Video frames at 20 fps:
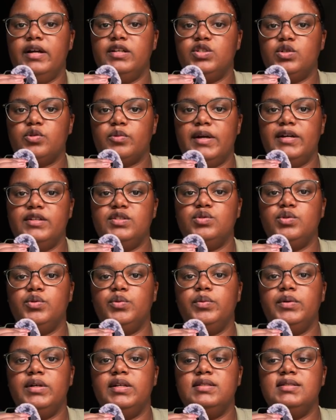I try to
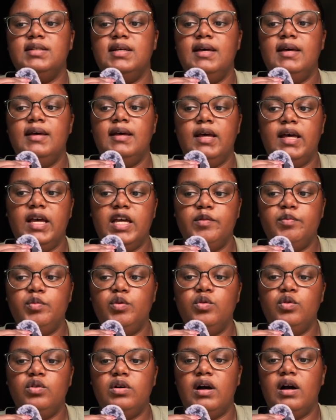read a
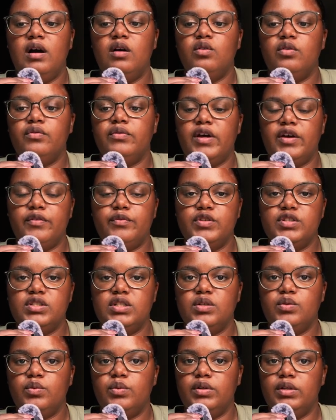book out of every
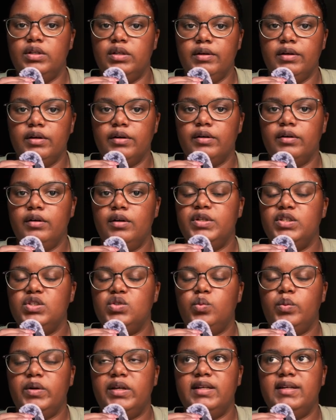single year
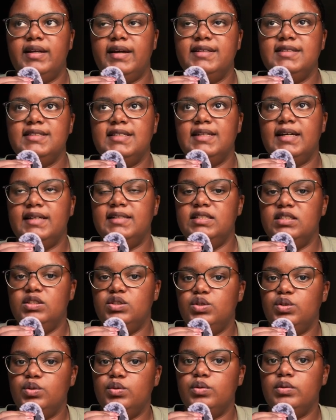between
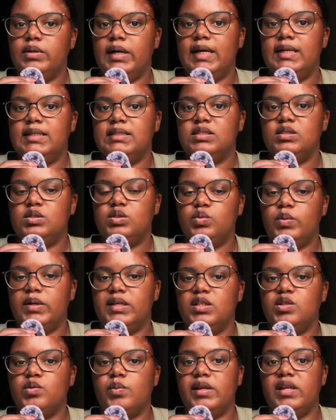1992 and
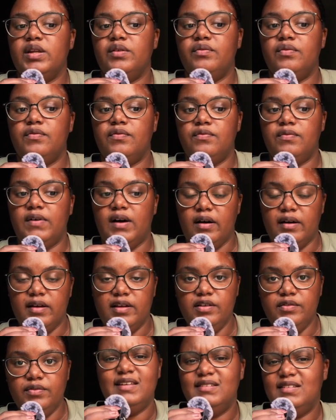
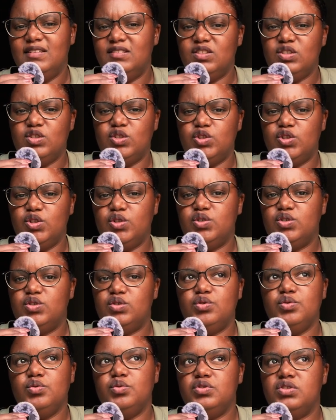2025. And this is just
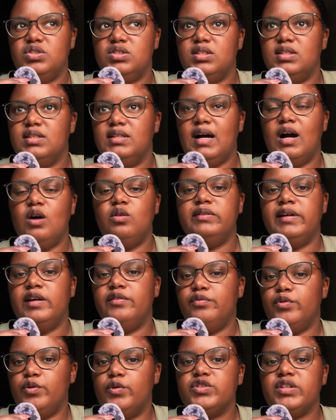to see how
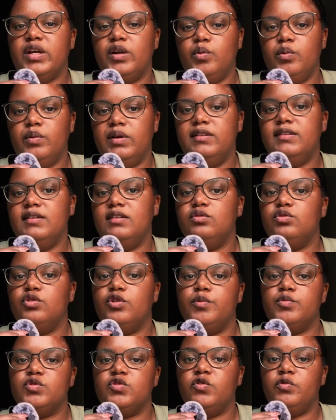diverse I read in
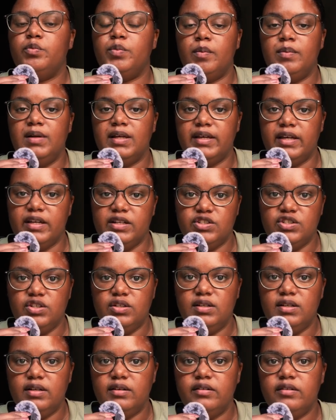terms of publication
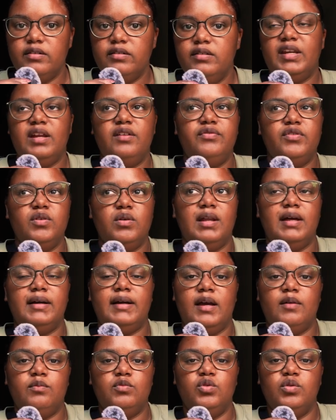year. And I feel like
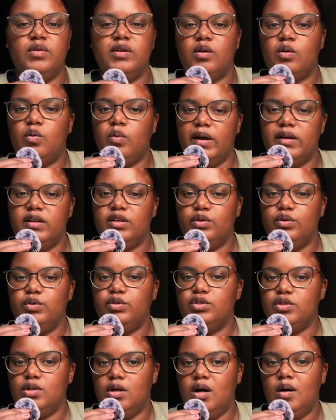I'm doing quite a good
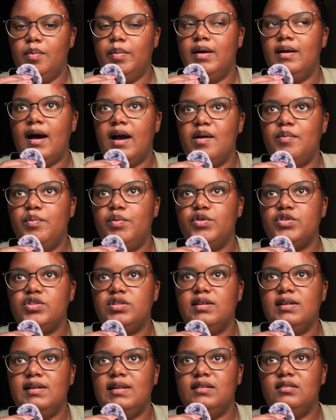job. I
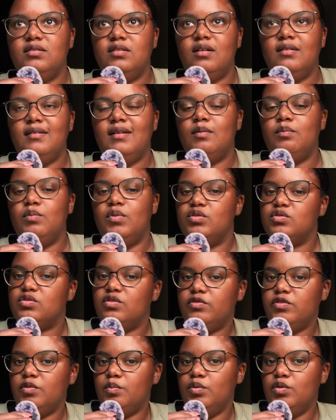personally thought that most
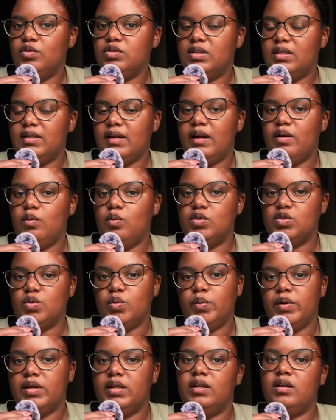of the books that I was
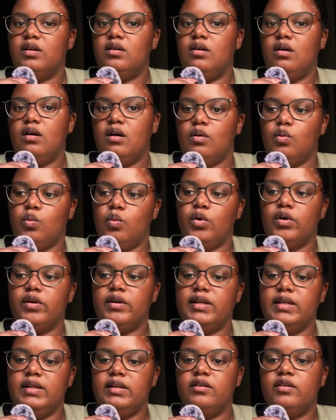reading were
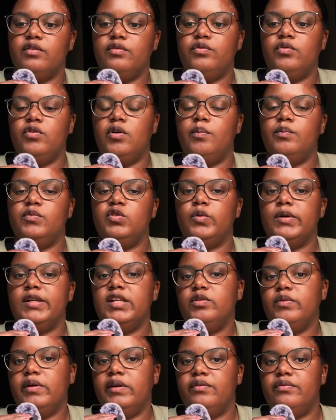either from
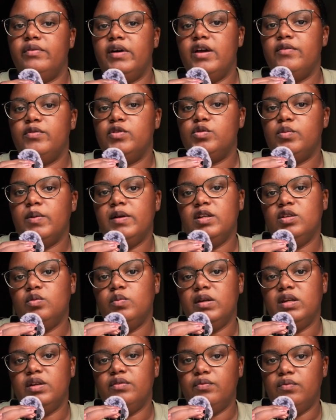2025 or
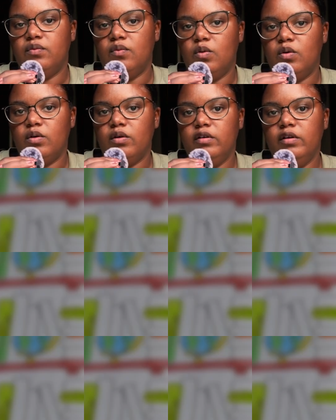2024.